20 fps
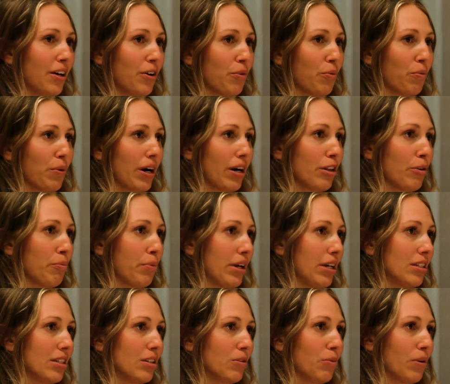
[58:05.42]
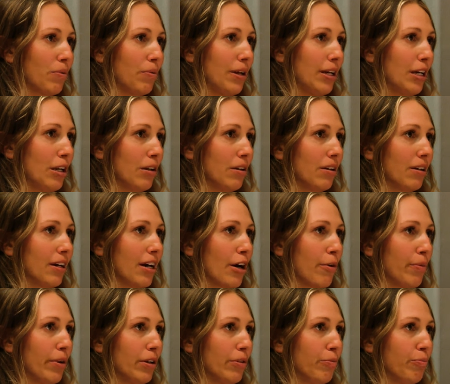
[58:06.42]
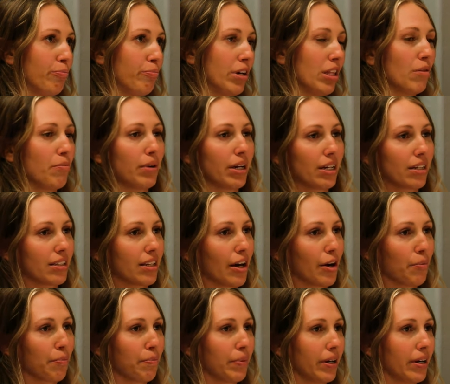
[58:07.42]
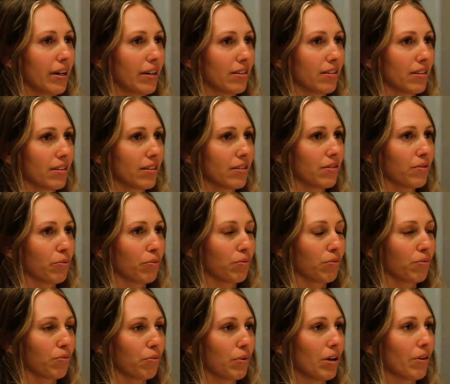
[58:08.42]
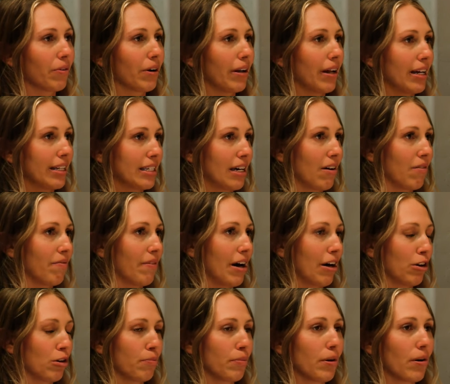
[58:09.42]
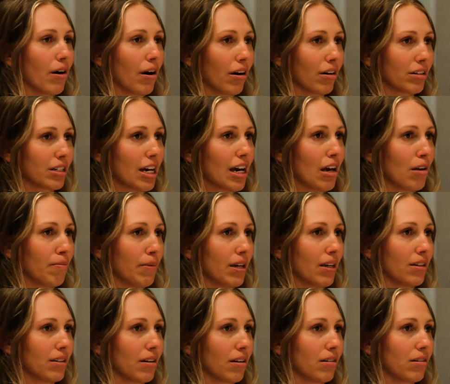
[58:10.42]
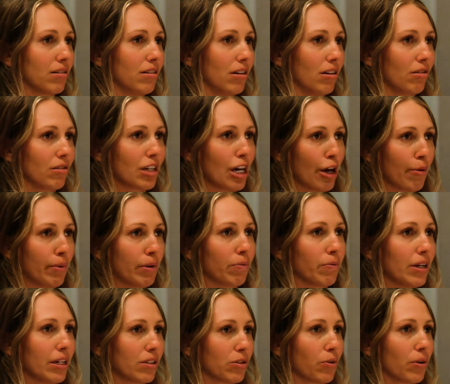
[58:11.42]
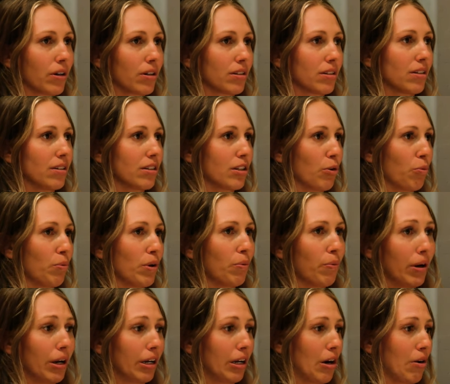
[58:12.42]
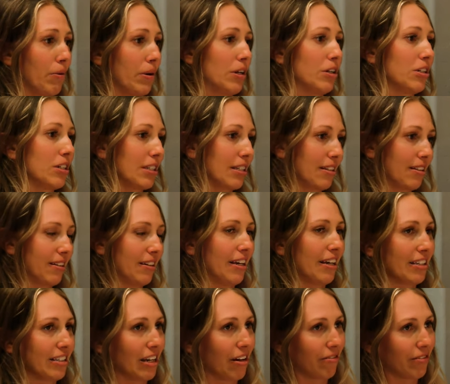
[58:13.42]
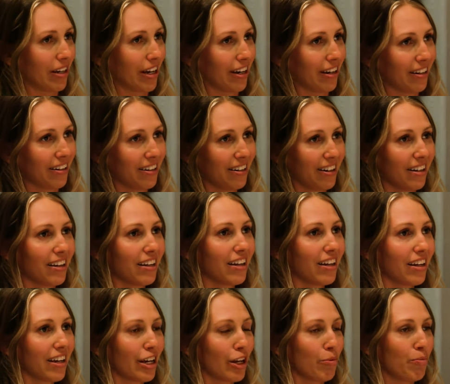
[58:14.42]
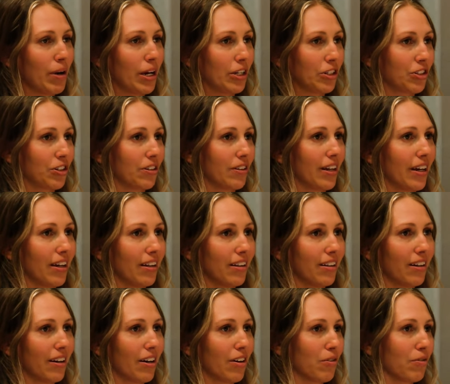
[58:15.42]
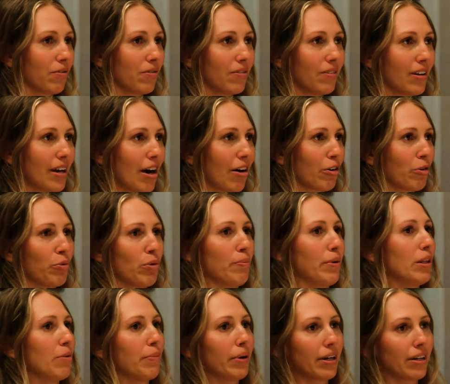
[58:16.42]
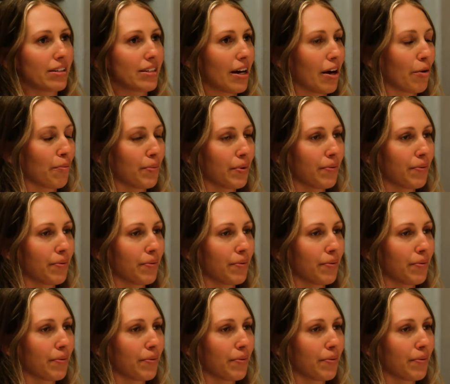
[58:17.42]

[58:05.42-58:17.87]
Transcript: Where are the places where we can come and be the biggest help? Because we realize how valuable our time is, our, you know, time and resource. And right. so we want to go in and just get stuff done. Right. And make sure that, you know, how can we be the biggest help?